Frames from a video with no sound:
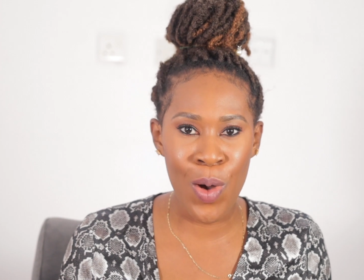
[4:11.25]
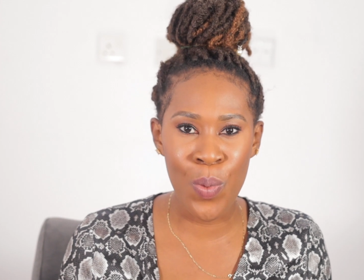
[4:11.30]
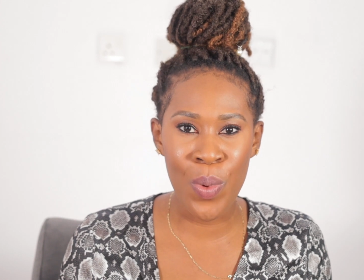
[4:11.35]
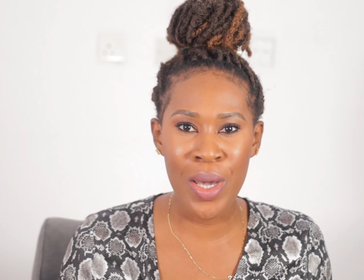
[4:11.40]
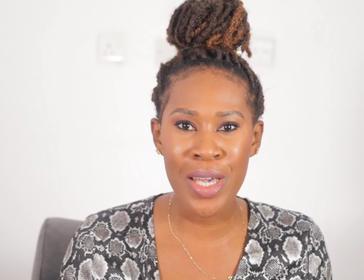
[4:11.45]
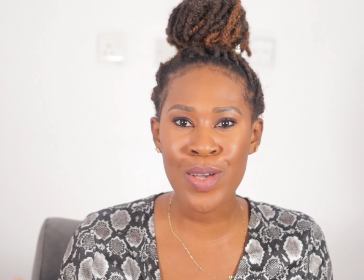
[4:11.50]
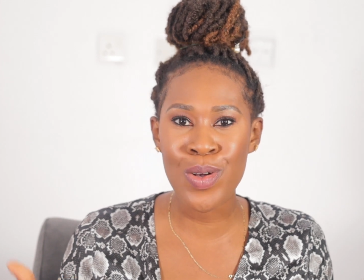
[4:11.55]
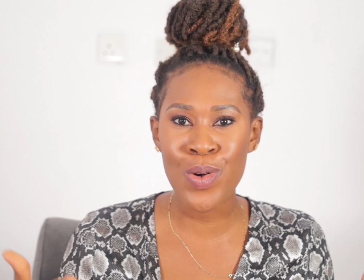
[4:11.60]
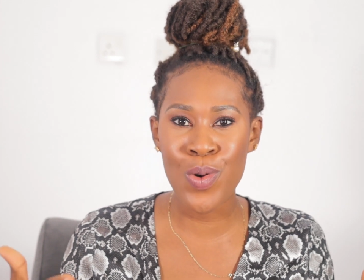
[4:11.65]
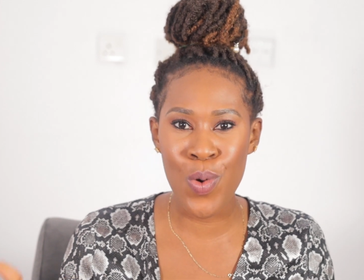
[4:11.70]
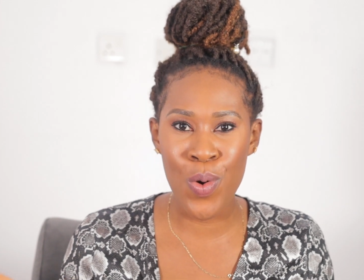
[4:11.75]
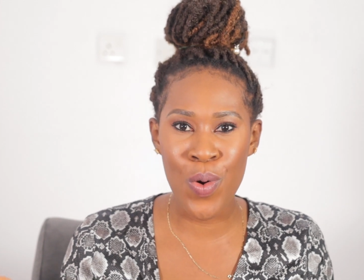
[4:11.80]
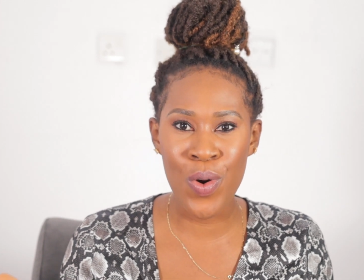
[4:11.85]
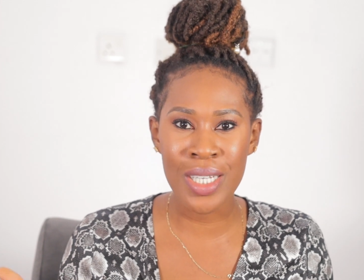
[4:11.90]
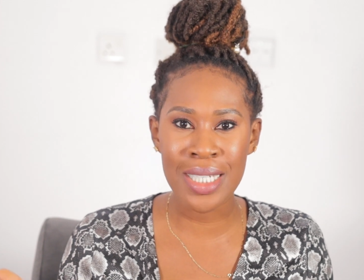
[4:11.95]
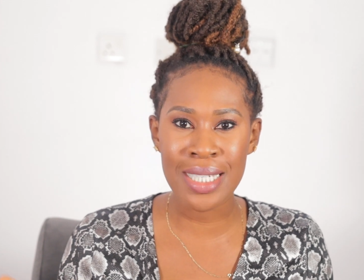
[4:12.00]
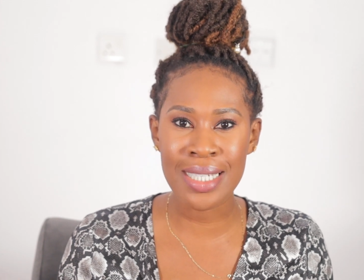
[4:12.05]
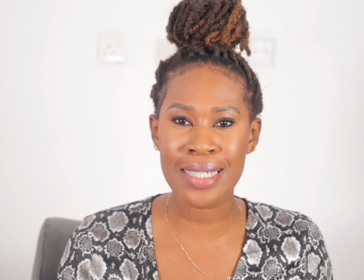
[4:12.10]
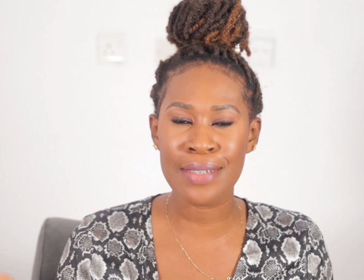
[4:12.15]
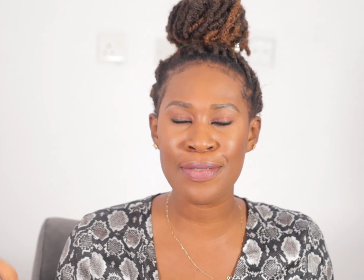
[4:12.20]
when you go
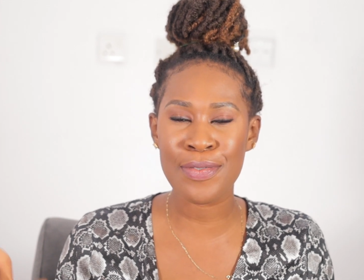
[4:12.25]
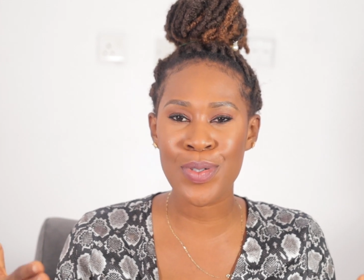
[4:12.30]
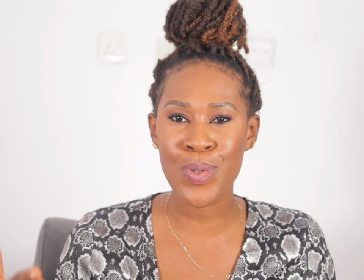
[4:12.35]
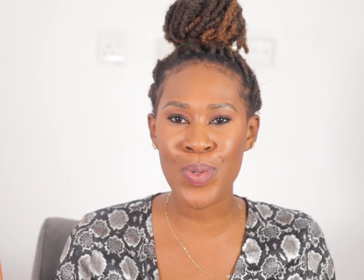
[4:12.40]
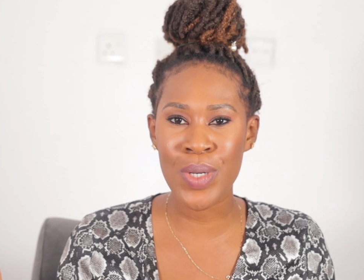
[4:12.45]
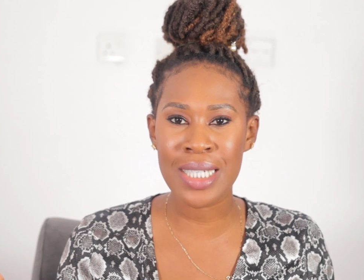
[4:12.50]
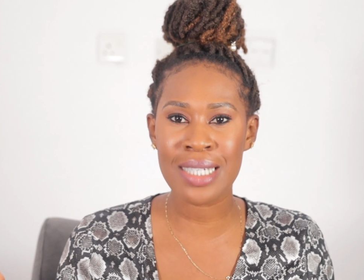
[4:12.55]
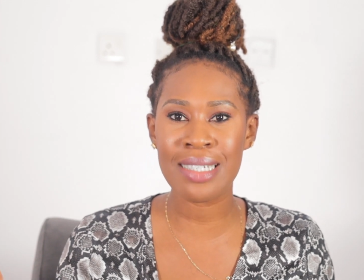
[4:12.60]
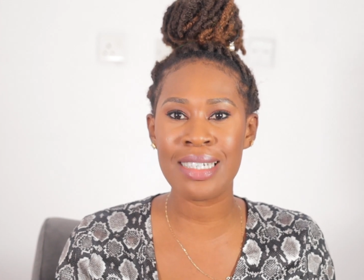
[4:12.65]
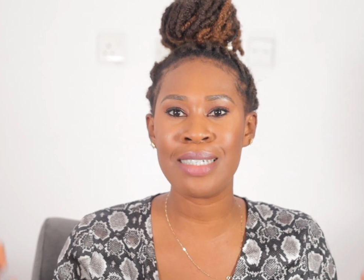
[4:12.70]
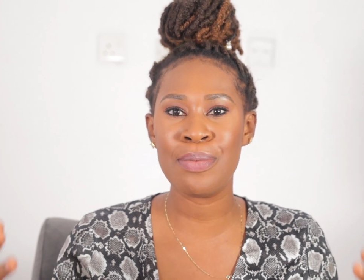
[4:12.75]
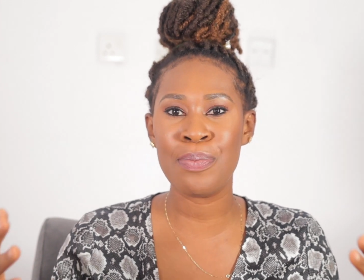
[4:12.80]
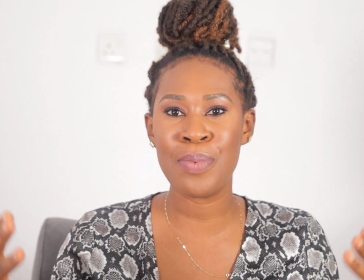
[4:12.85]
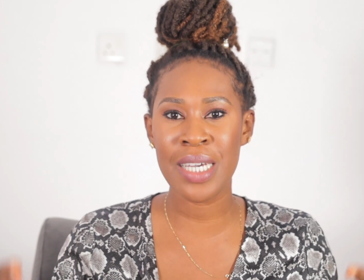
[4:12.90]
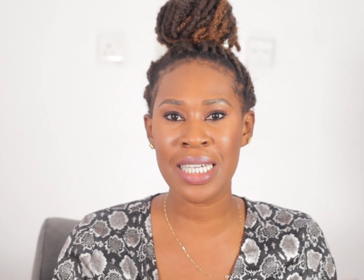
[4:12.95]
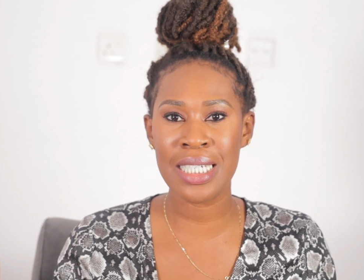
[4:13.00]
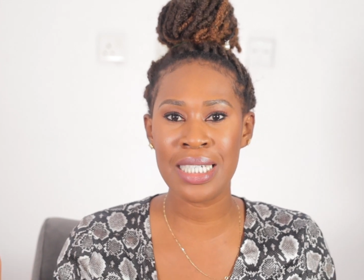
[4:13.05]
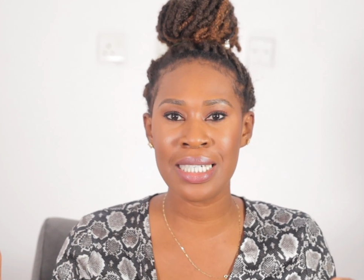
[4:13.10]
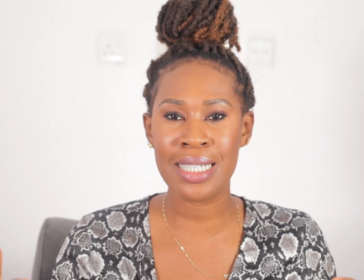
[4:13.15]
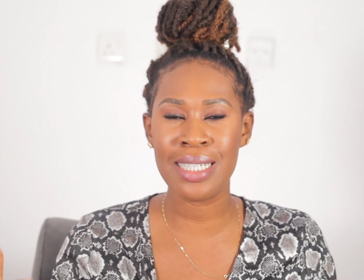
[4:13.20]
on these influencers'
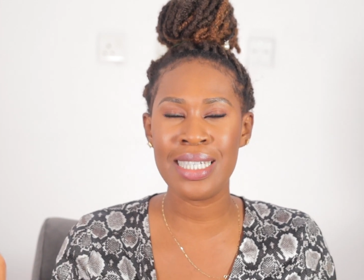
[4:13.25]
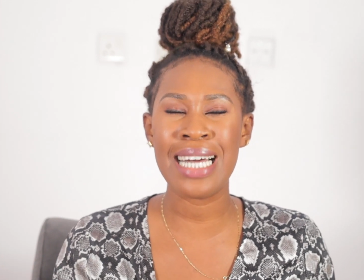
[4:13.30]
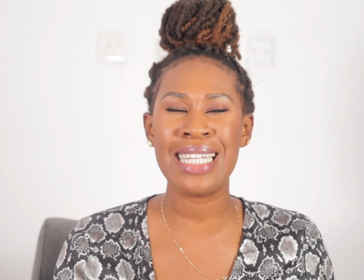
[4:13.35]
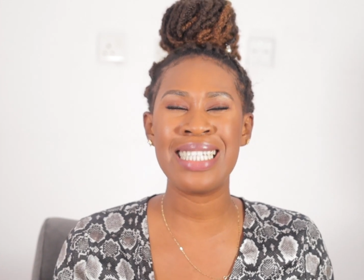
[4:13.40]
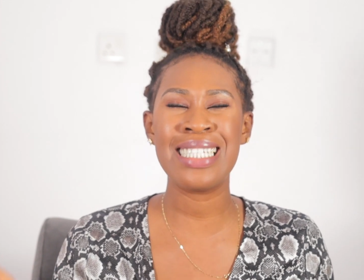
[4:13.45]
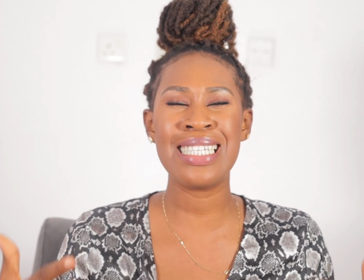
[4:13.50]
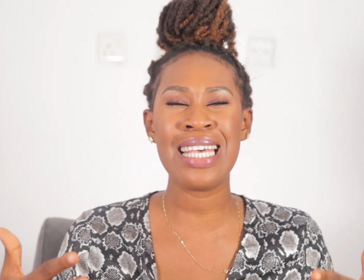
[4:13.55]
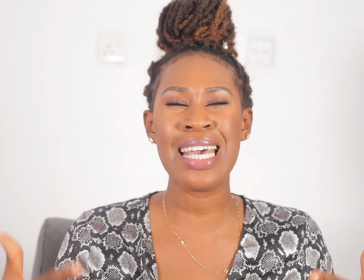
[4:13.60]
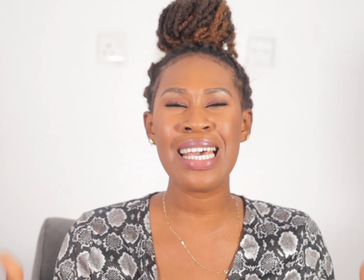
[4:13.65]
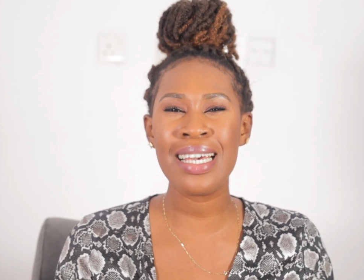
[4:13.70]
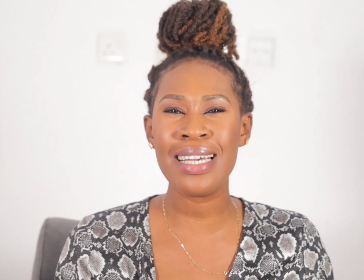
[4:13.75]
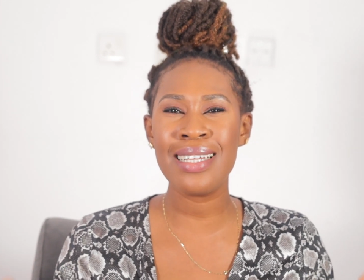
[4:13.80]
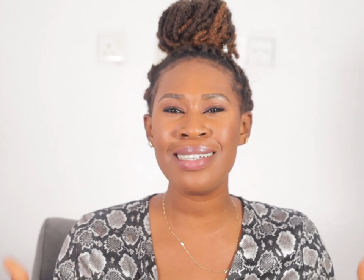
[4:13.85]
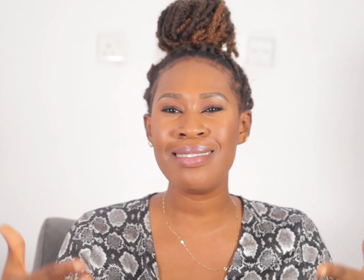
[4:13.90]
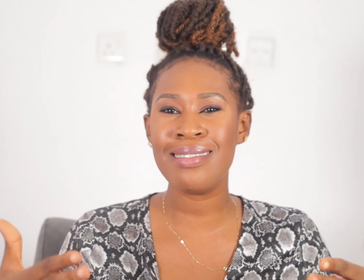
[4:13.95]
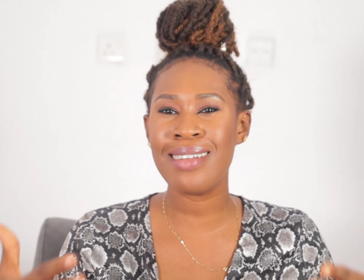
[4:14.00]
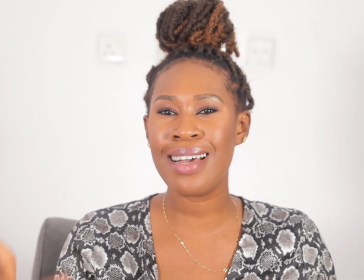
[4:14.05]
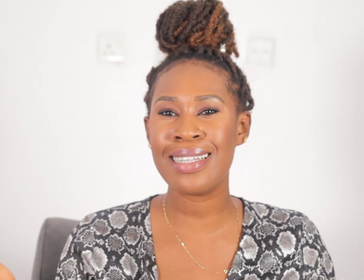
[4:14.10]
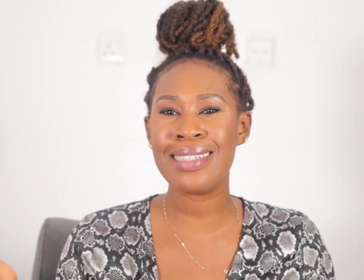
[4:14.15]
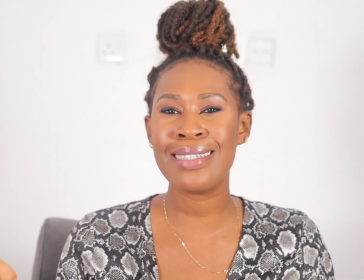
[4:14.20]
pages, they are
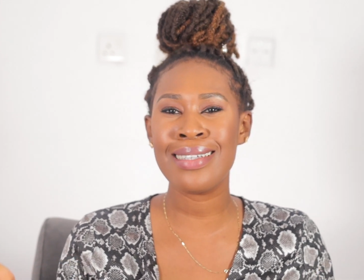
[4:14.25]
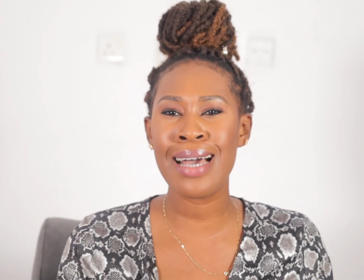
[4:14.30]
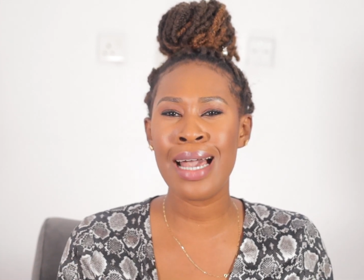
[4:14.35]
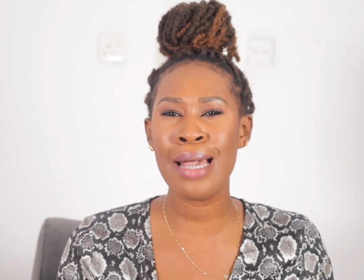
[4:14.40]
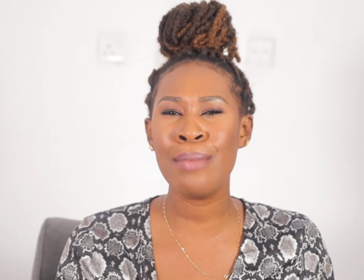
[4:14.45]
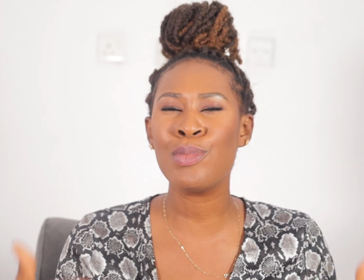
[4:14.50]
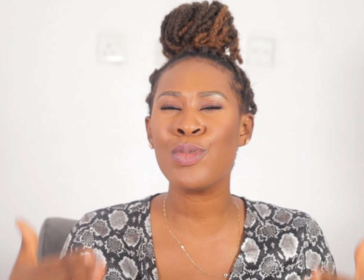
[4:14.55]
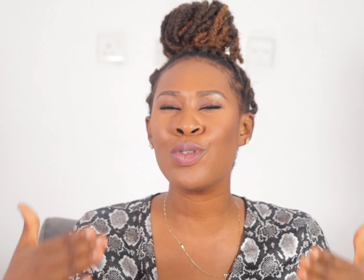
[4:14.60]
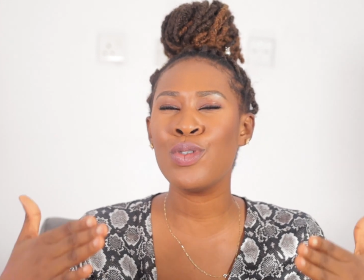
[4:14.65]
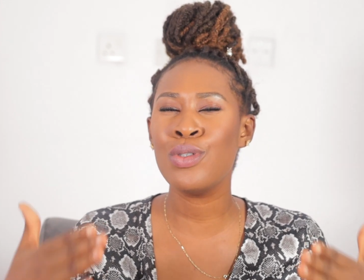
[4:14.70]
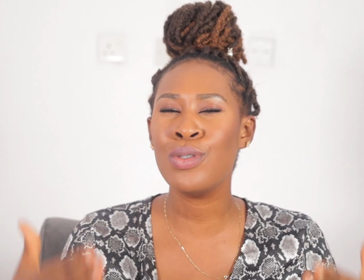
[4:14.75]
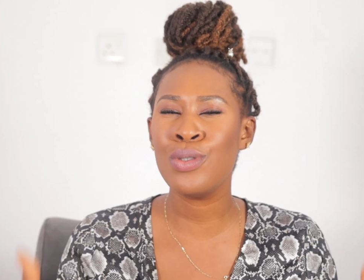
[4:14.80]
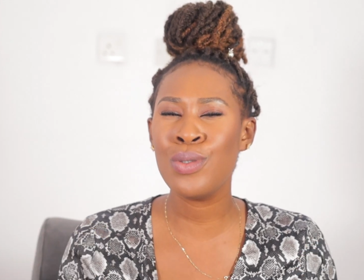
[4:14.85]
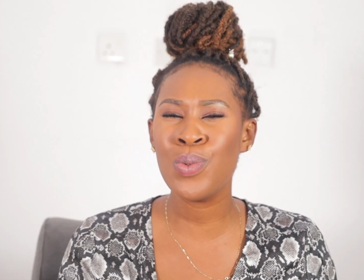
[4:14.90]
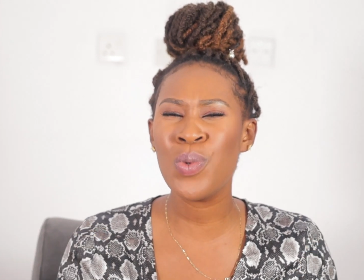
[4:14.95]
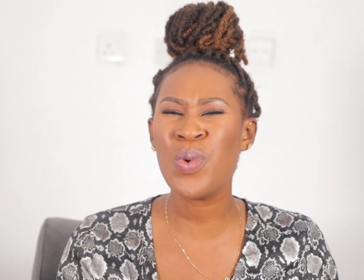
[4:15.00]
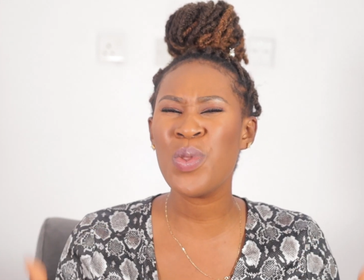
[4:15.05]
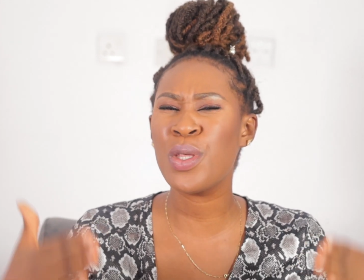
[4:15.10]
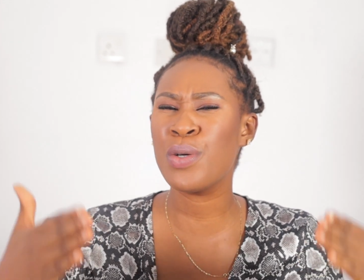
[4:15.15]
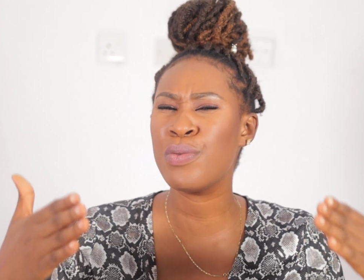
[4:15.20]
taking their time to
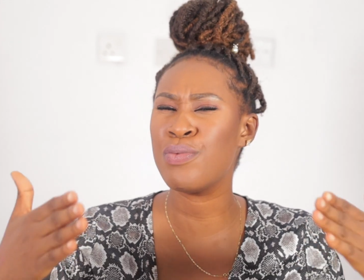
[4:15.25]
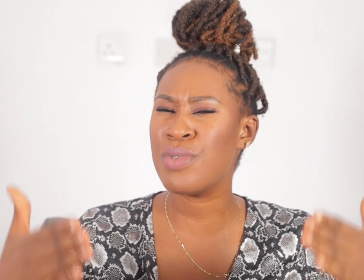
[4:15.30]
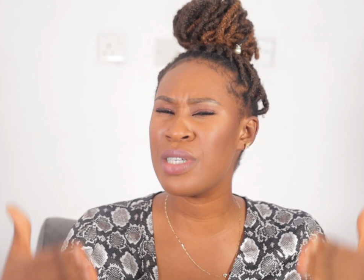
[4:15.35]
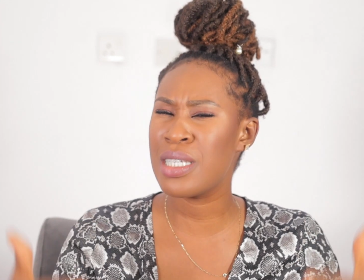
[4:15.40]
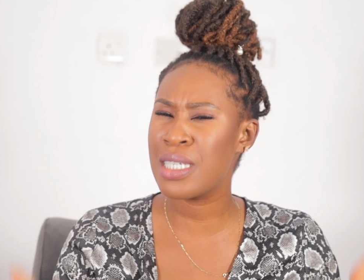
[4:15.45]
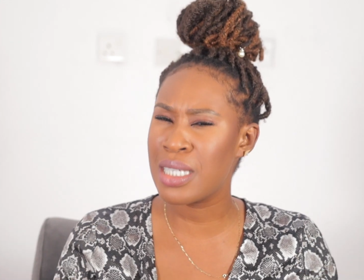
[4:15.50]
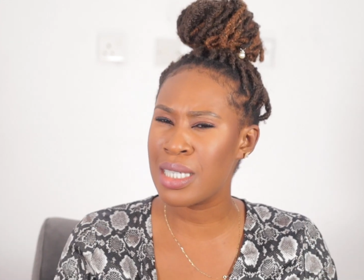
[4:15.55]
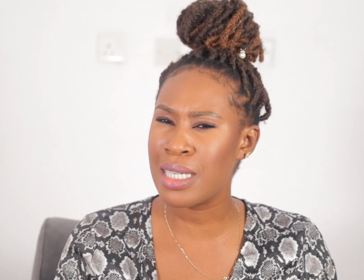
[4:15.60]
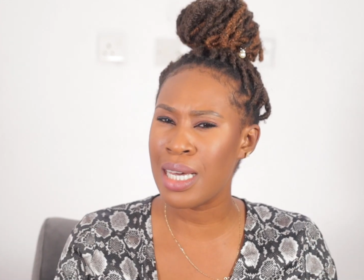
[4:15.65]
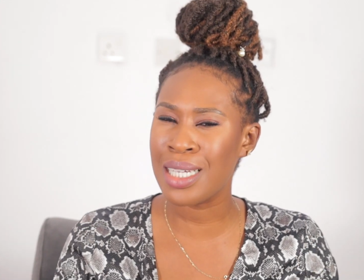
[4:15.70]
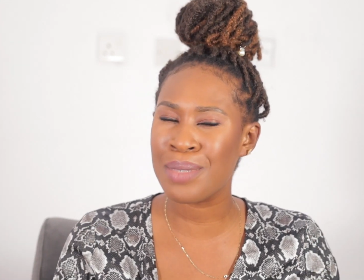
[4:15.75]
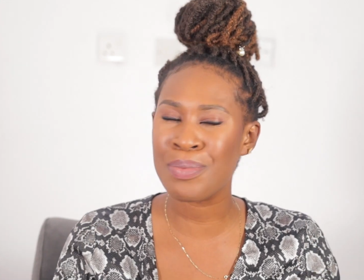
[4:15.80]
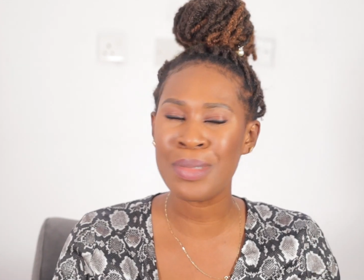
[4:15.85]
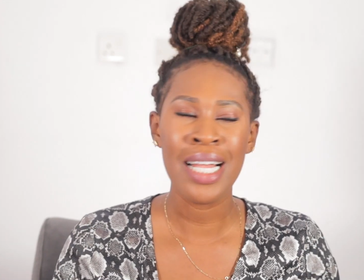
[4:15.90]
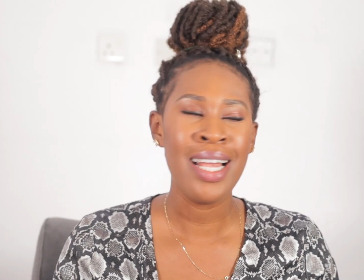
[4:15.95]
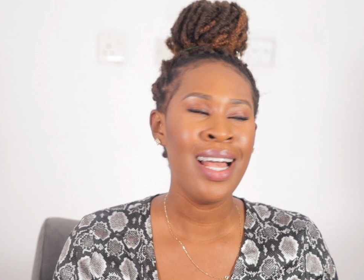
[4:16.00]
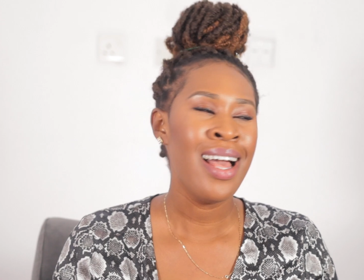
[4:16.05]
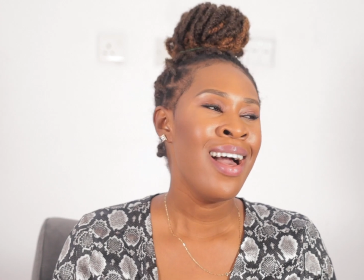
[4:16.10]
do the research.